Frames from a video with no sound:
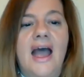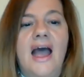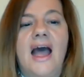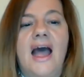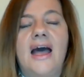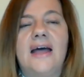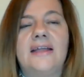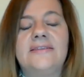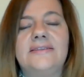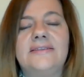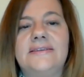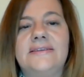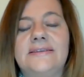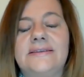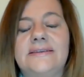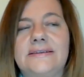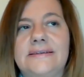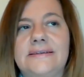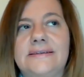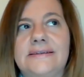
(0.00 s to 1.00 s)
And
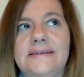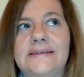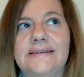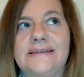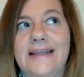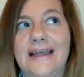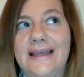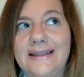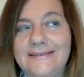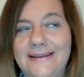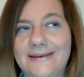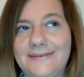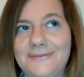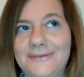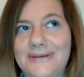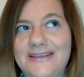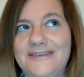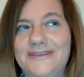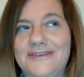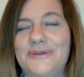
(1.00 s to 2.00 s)
another
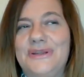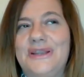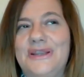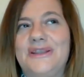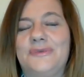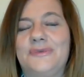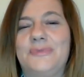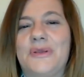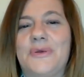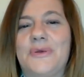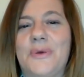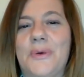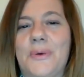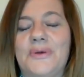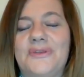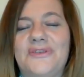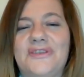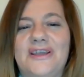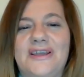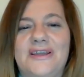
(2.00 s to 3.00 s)
reason is
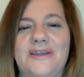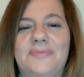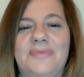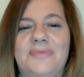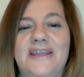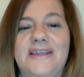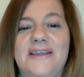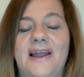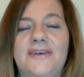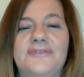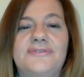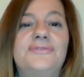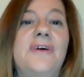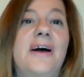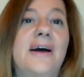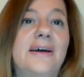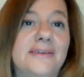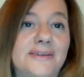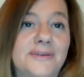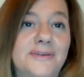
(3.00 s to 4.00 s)
because they are
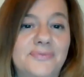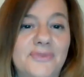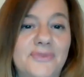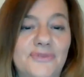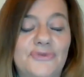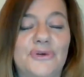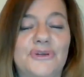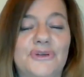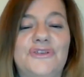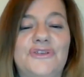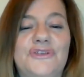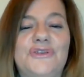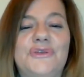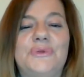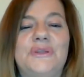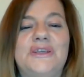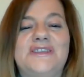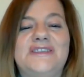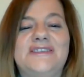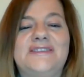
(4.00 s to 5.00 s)
fun for the
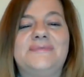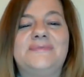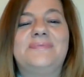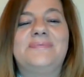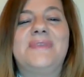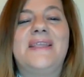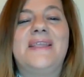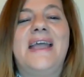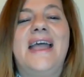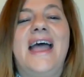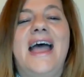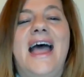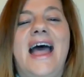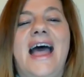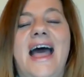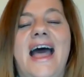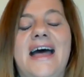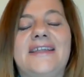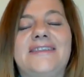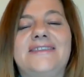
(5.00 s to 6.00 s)
student,
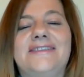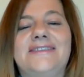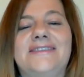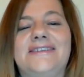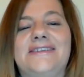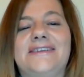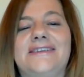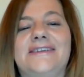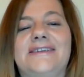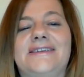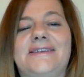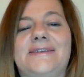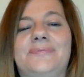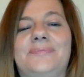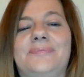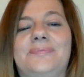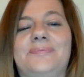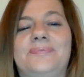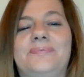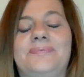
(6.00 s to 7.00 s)
and
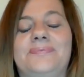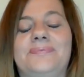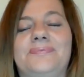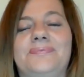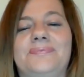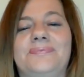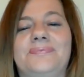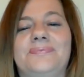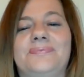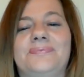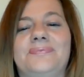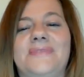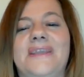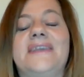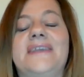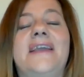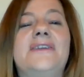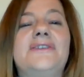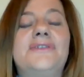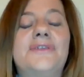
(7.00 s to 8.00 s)

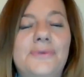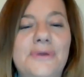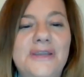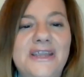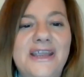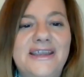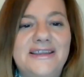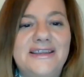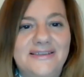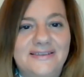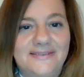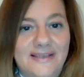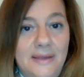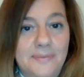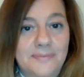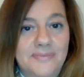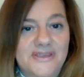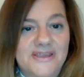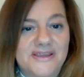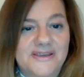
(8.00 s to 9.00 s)
they can create
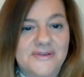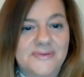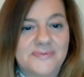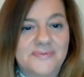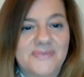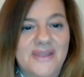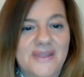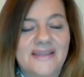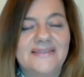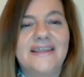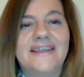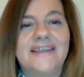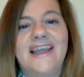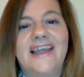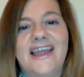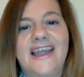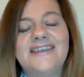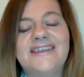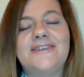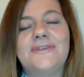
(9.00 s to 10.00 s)
something. They
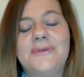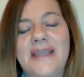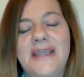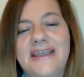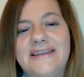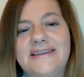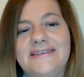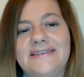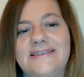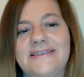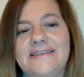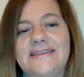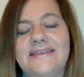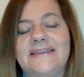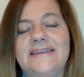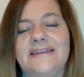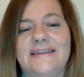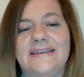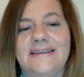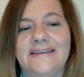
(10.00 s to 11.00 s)
can create
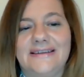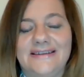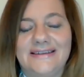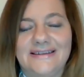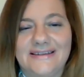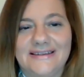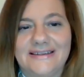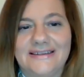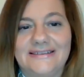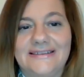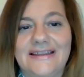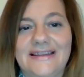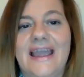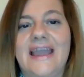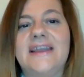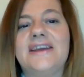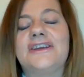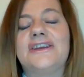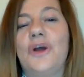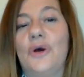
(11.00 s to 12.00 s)

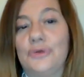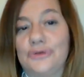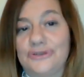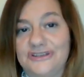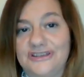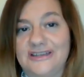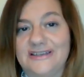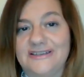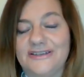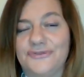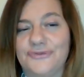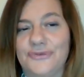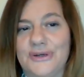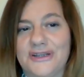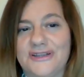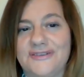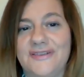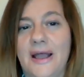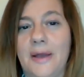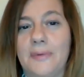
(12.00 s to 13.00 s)
their content, for
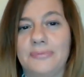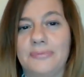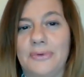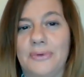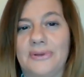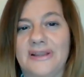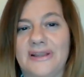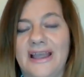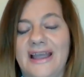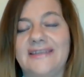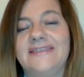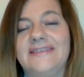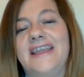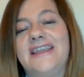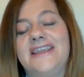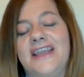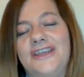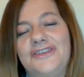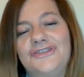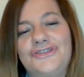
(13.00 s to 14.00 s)
example, and they
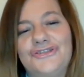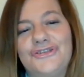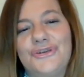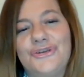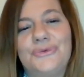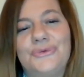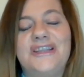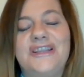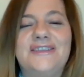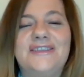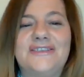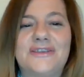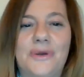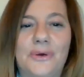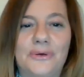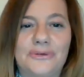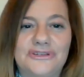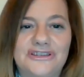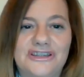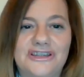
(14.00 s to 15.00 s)
can show this
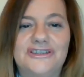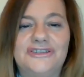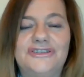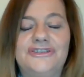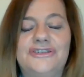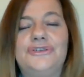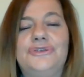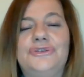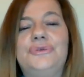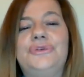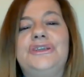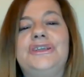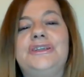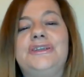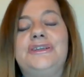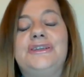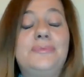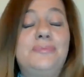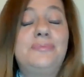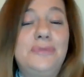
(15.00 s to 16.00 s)
content to
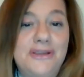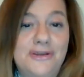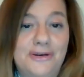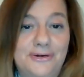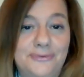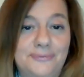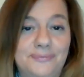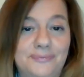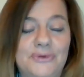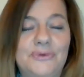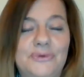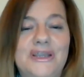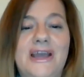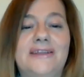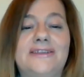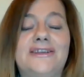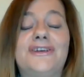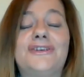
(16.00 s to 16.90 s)
the peer, to the other